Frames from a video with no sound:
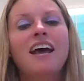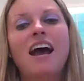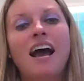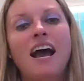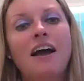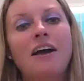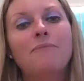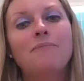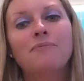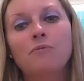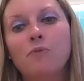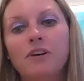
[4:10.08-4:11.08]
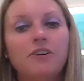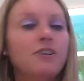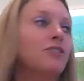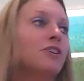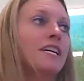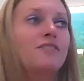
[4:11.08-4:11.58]
Where
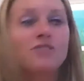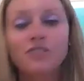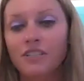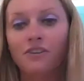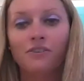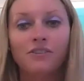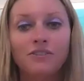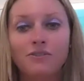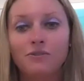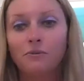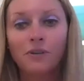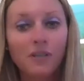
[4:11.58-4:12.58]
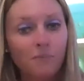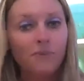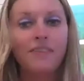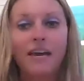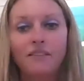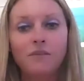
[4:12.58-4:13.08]
your kids are going to go to school. We're going to
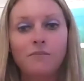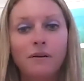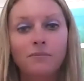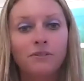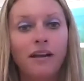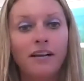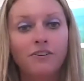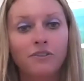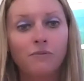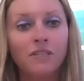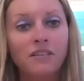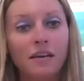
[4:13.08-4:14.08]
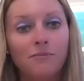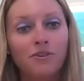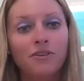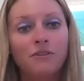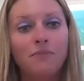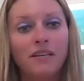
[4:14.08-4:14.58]
put that in the public record. What time you're
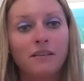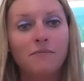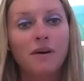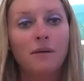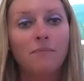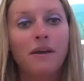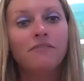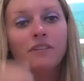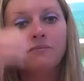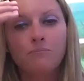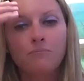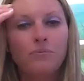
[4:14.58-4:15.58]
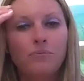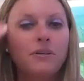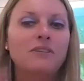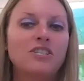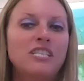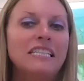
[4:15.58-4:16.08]
going to pick them up. Every
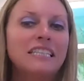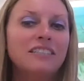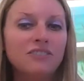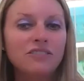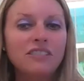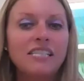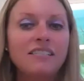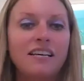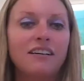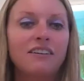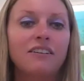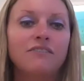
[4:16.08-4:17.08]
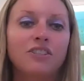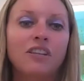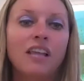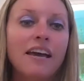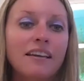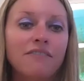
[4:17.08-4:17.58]
pretty much little detail of your
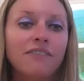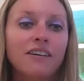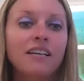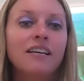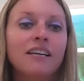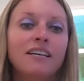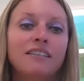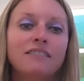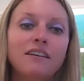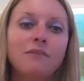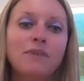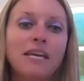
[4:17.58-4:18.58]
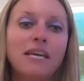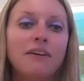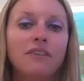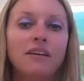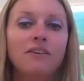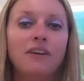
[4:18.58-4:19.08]
life is going to be
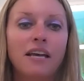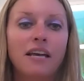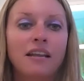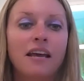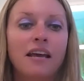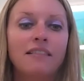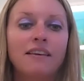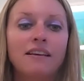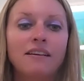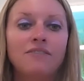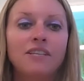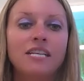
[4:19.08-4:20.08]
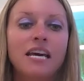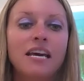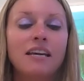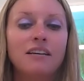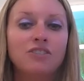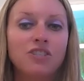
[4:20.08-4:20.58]
out there. And at the end of the
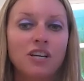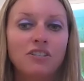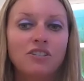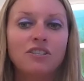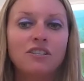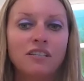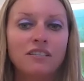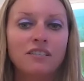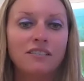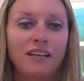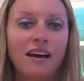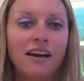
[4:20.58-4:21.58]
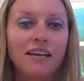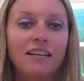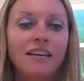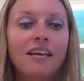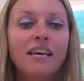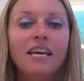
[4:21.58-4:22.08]
day, a judge is going to
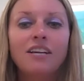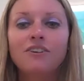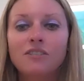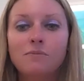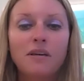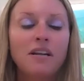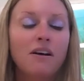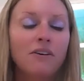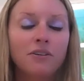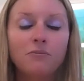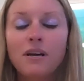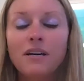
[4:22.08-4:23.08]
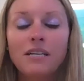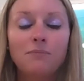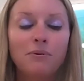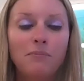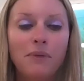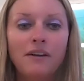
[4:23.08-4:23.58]
decide you're going to spend all your money
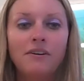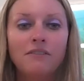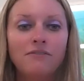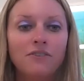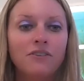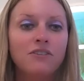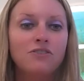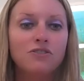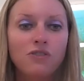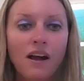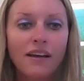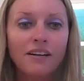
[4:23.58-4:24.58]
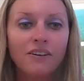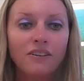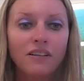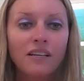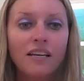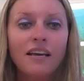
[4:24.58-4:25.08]
preparing for this
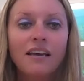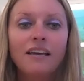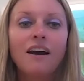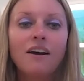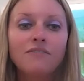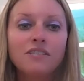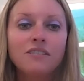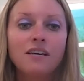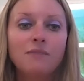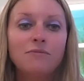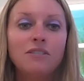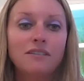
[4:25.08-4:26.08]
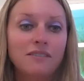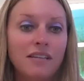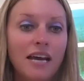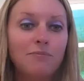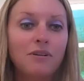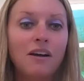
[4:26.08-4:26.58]
trial. Oftentimes it doesn't
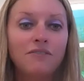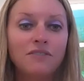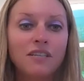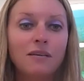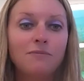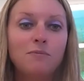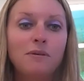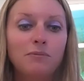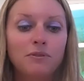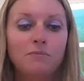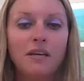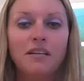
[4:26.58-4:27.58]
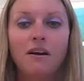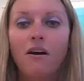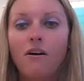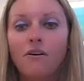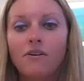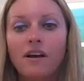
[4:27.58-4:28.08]
happen. Oftentimes people spend
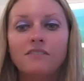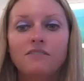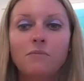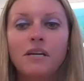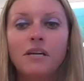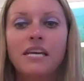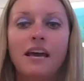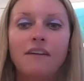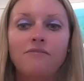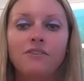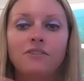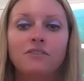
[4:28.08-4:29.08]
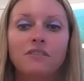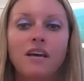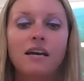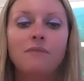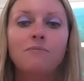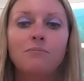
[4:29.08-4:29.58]
all kinds of money, effort, and
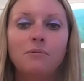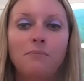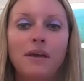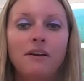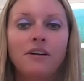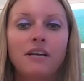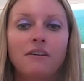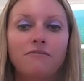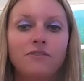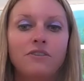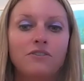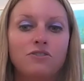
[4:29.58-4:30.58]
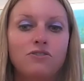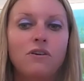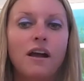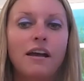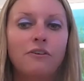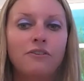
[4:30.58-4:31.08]
time preparing for this
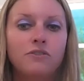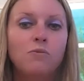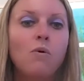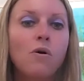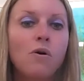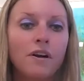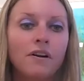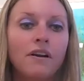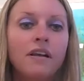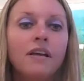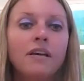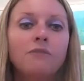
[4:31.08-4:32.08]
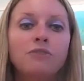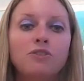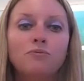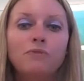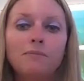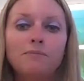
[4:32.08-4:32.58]
trial, this war, which
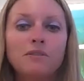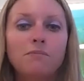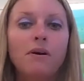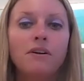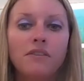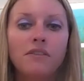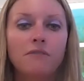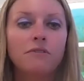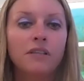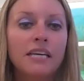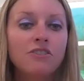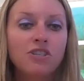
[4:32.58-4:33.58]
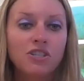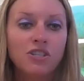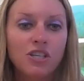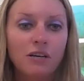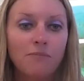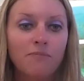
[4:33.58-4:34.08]
rips apart their
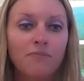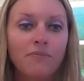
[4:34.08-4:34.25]
relationship.